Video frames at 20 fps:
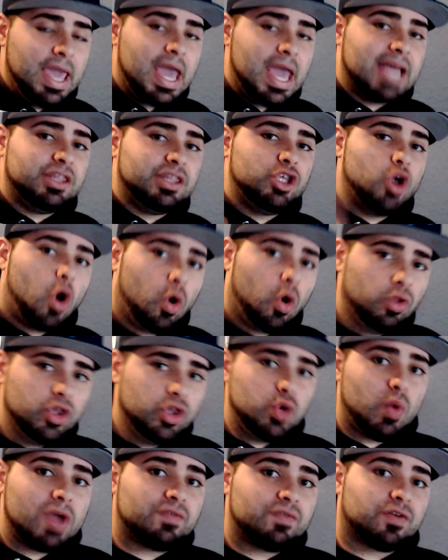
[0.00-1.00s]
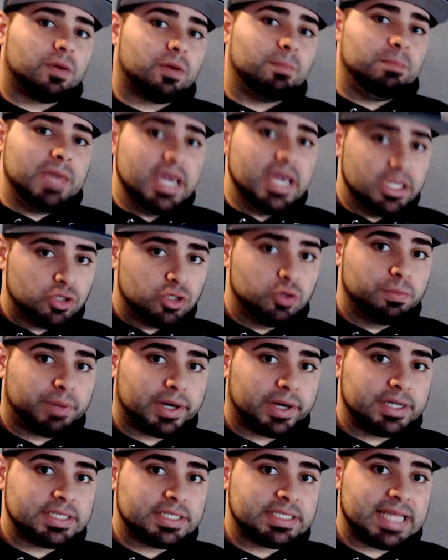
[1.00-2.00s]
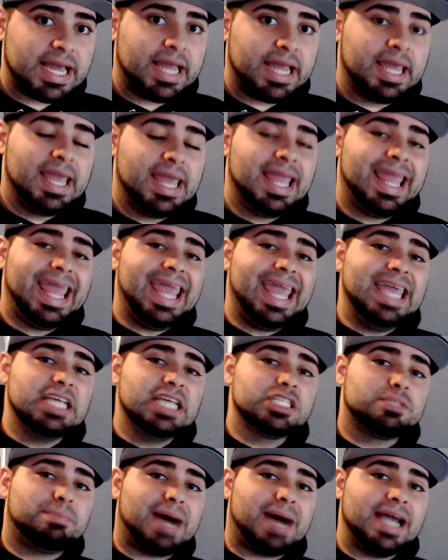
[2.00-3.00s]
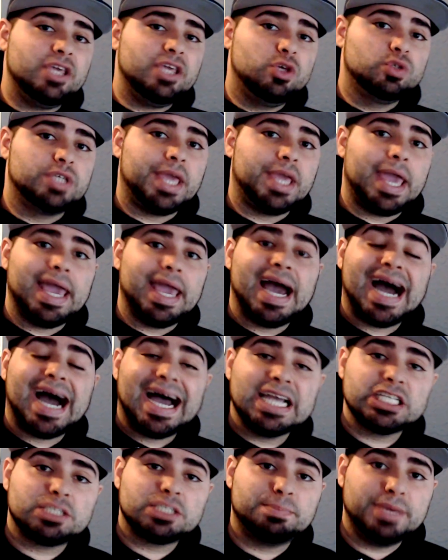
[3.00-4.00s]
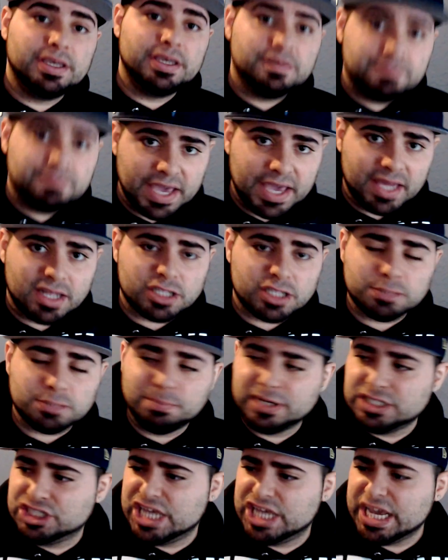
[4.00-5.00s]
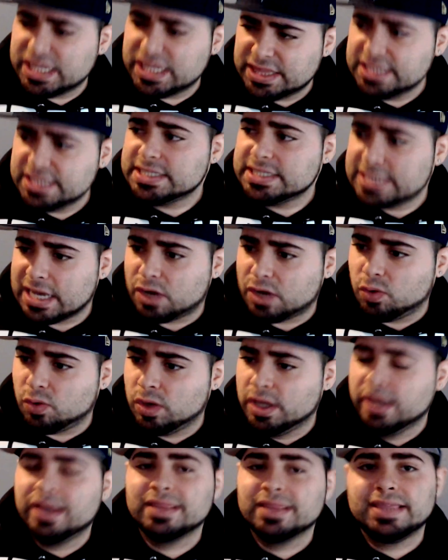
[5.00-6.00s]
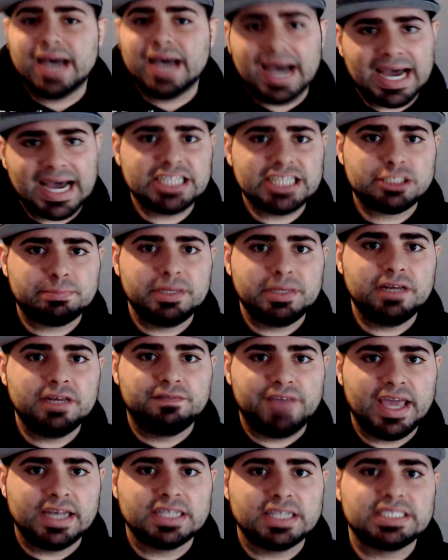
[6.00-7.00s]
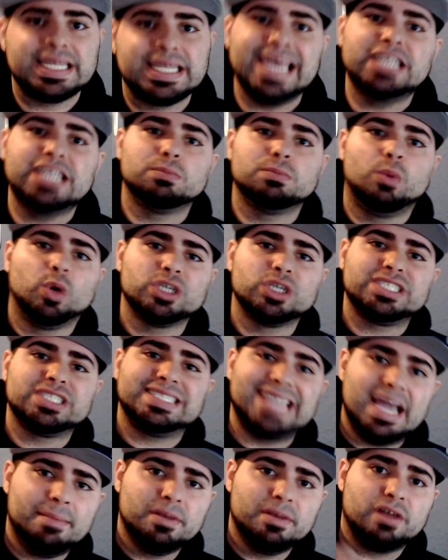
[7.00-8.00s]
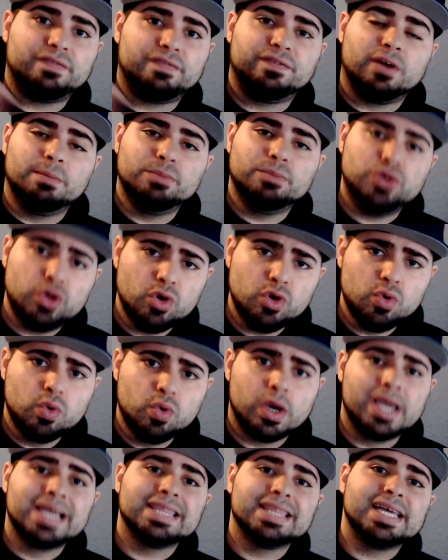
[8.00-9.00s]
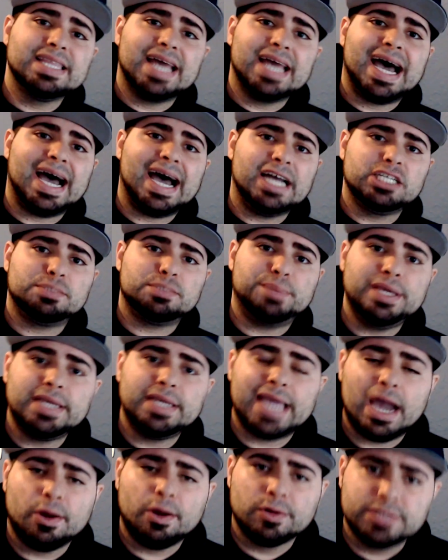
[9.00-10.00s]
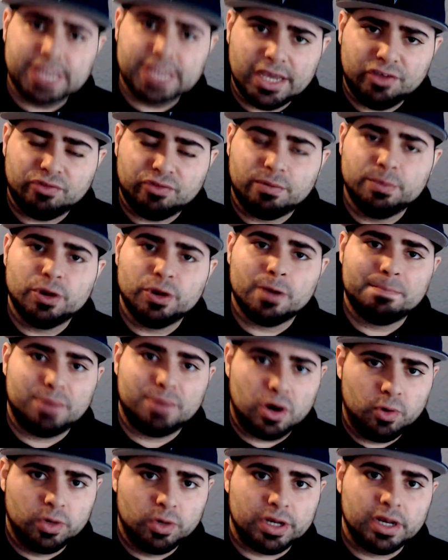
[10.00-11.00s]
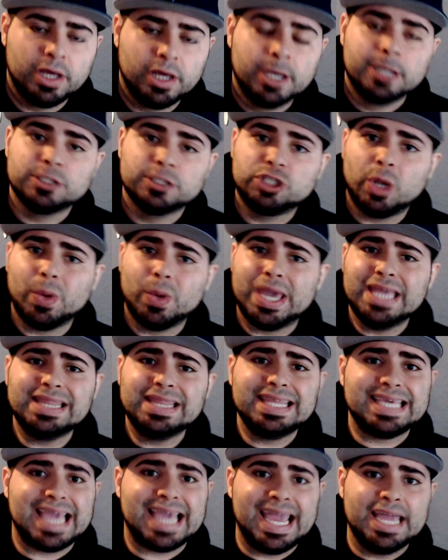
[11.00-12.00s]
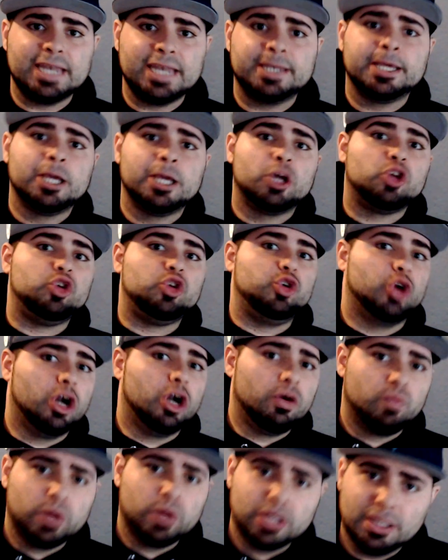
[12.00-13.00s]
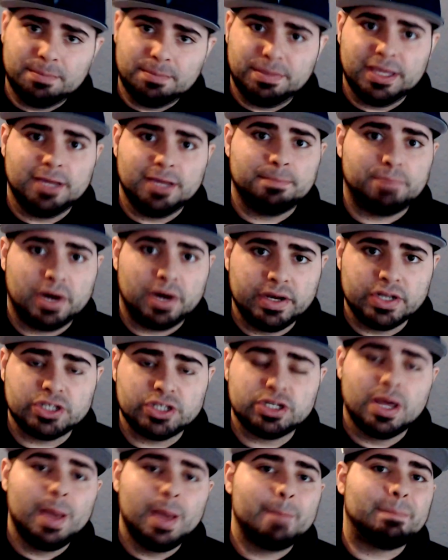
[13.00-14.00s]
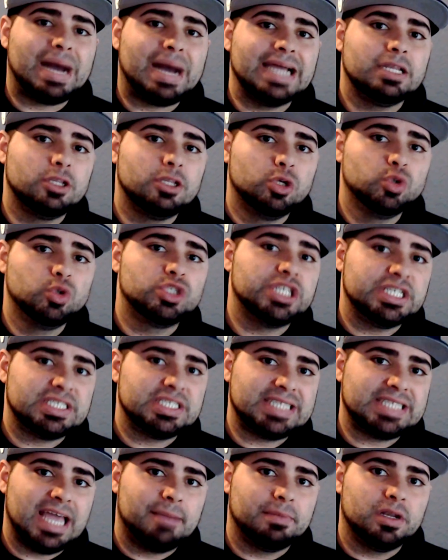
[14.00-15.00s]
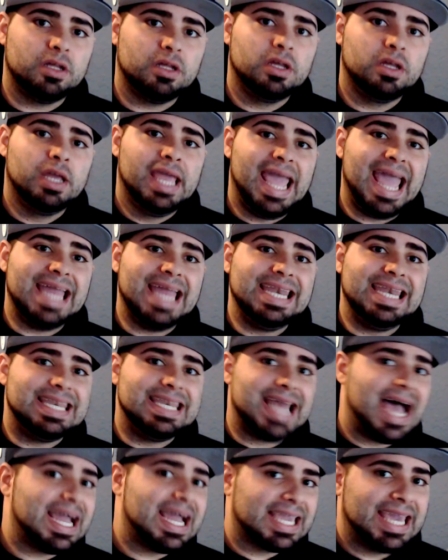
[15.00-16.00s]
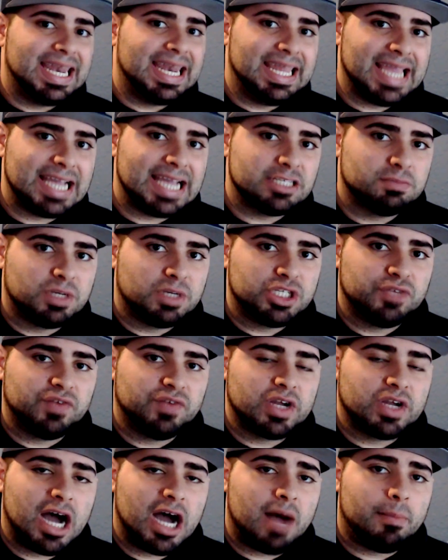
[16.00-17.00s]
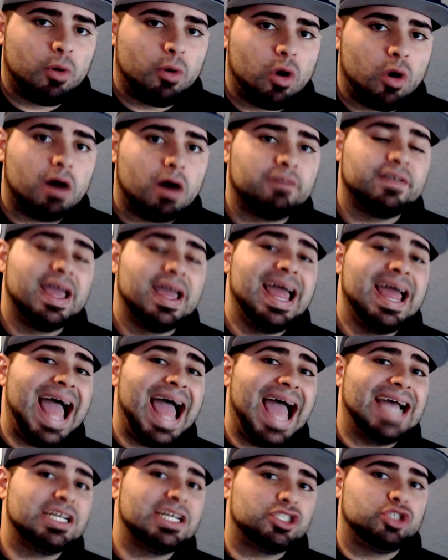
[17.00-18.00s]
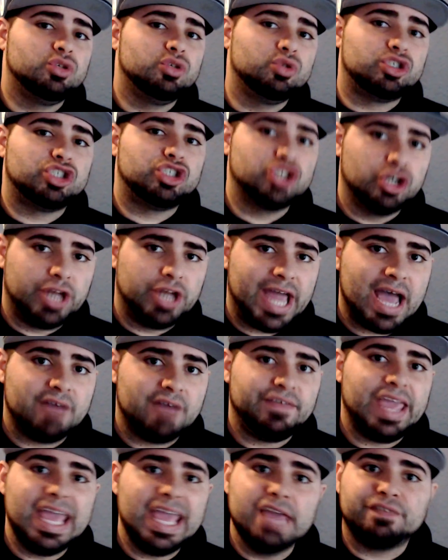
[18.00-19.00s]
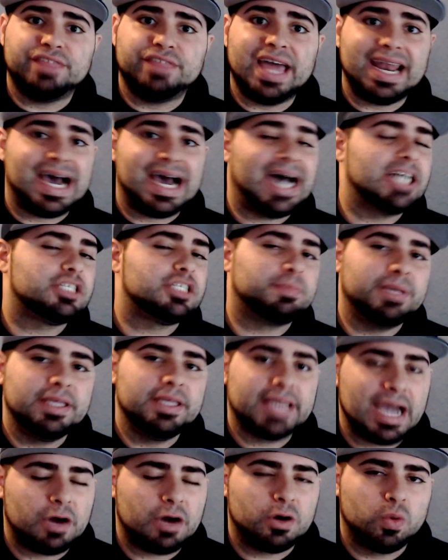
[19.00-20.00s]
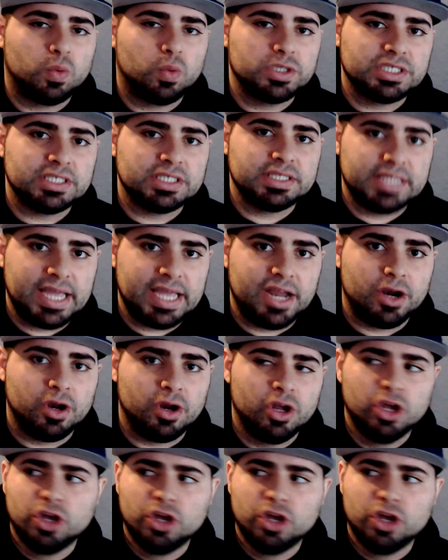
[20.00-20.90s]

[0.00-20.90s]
And the only way for me to punish that is by using a high speed vanish. But check this out. The high speed vanish takes more stamina from you than the high speed counter takes from your opponent. So in the end, you're really being punished by losing stamina and not getting as much of a combo off as you should have if that high speed counter wasn't there.